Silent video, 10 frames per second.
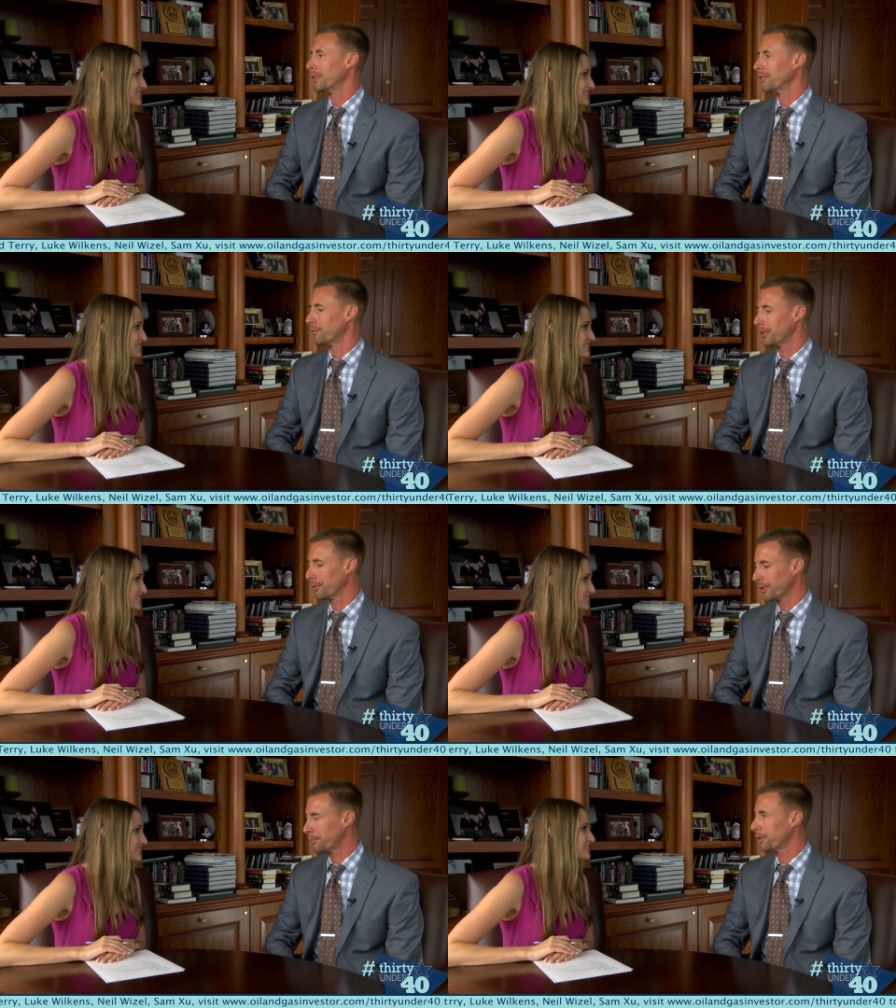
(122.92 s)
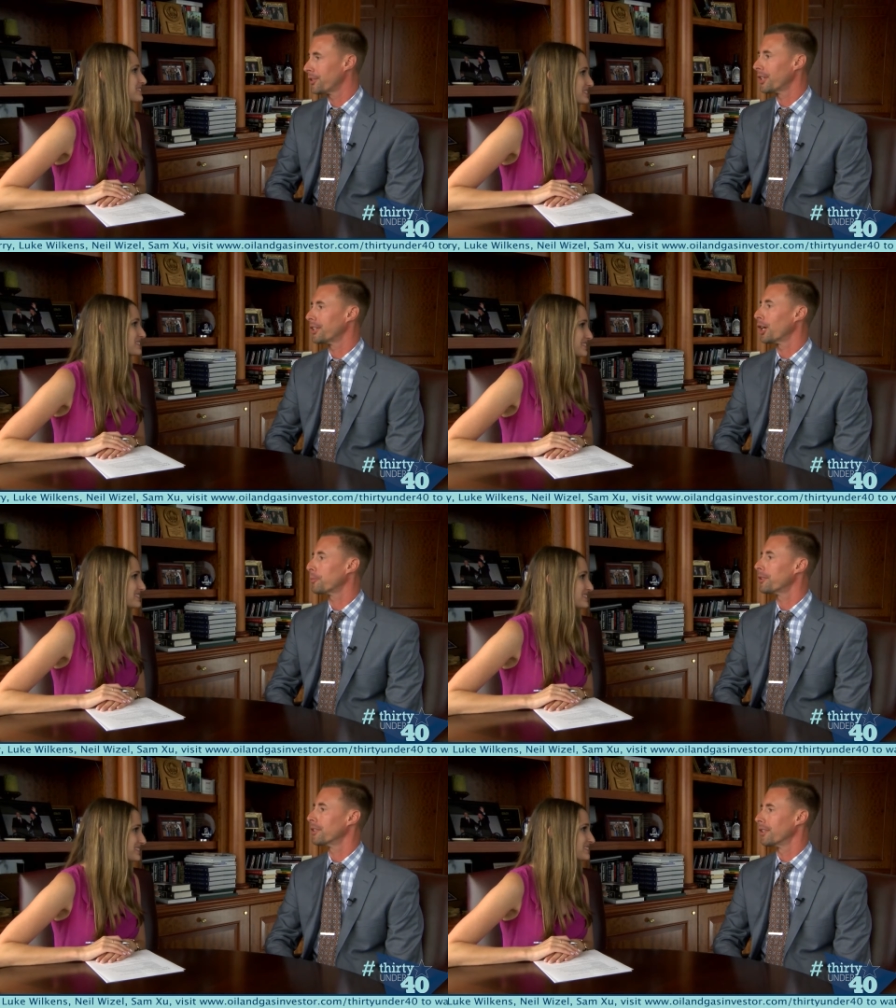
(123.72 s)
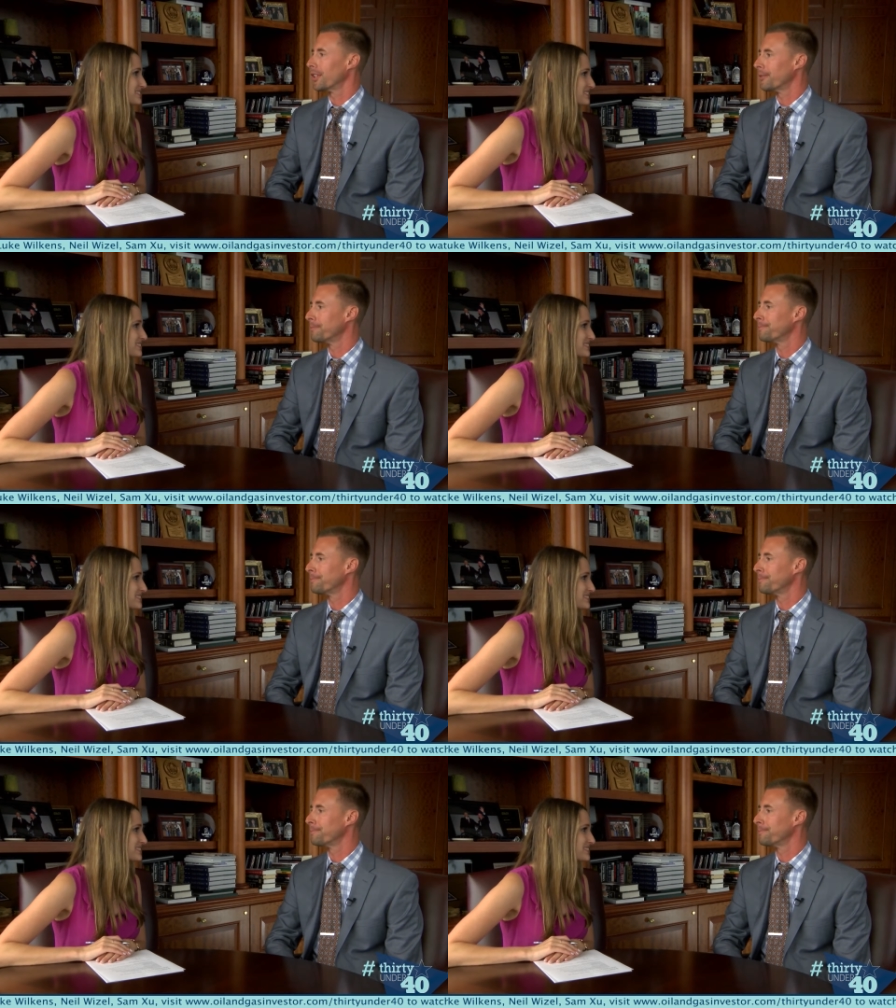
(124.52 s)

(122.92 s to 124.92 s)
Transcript: me. Really, really appreciate the opportunity.